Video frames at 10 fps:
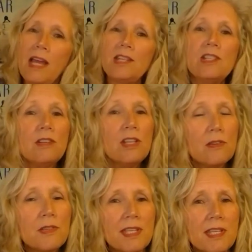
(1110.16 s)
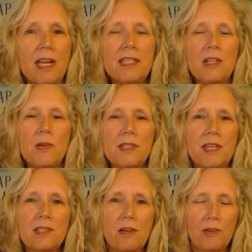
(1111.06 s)
I do use the
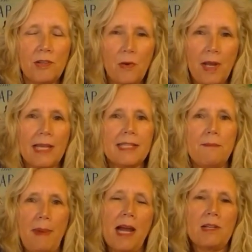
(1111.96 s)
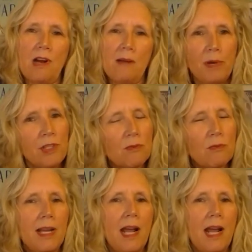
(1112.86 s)
1906 earthquake as a backdrop, but you're right.